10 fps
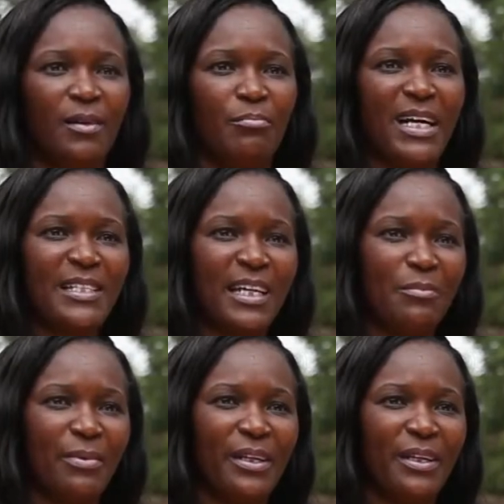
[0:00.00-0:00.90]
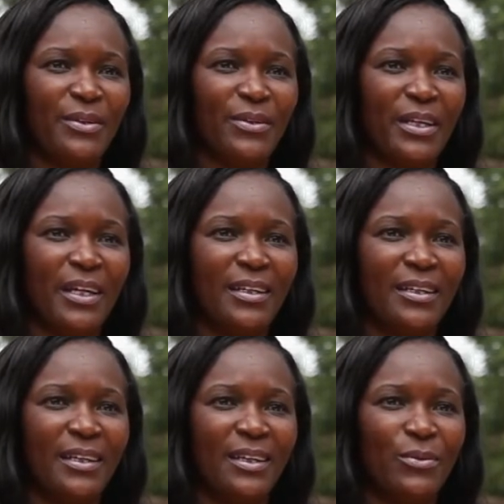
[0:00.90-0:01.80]
Basketball in
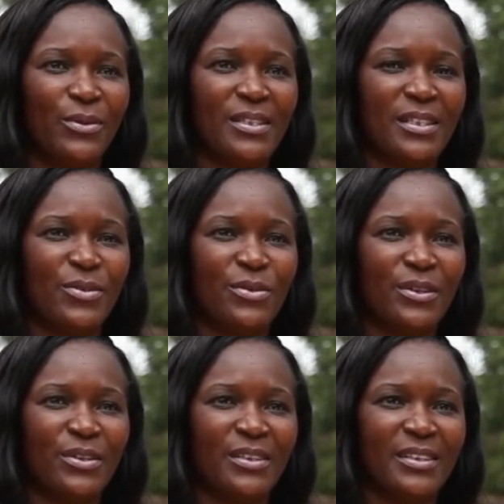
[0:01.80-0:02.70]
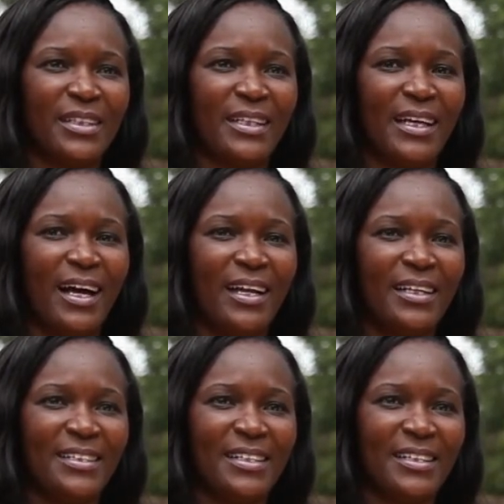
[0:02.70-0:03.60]
Uganda was introduced in the
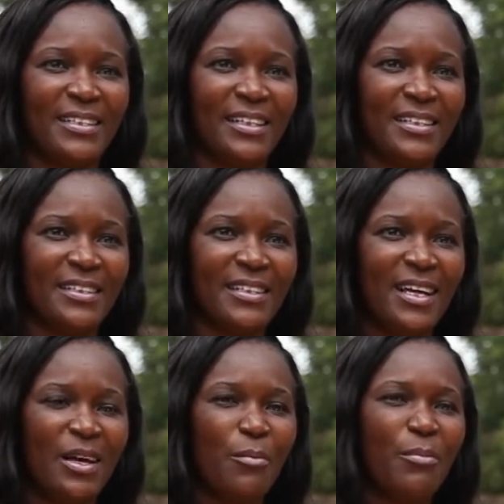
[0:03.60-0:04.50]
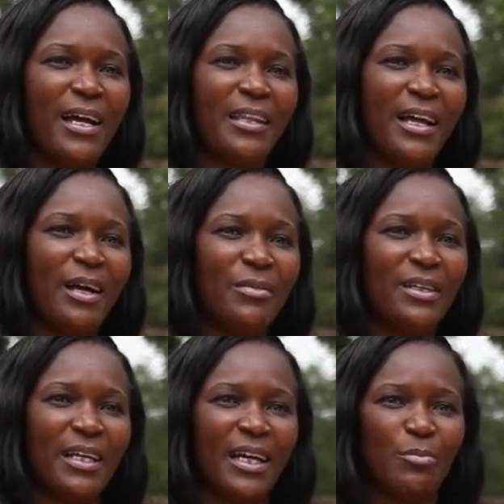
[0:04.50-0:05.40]
early 60s by the
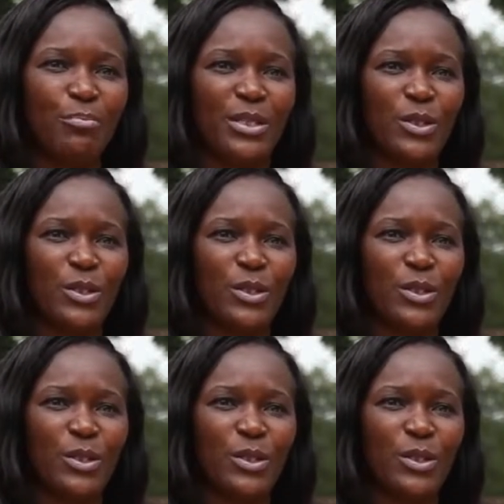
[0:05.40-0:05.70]
American Peace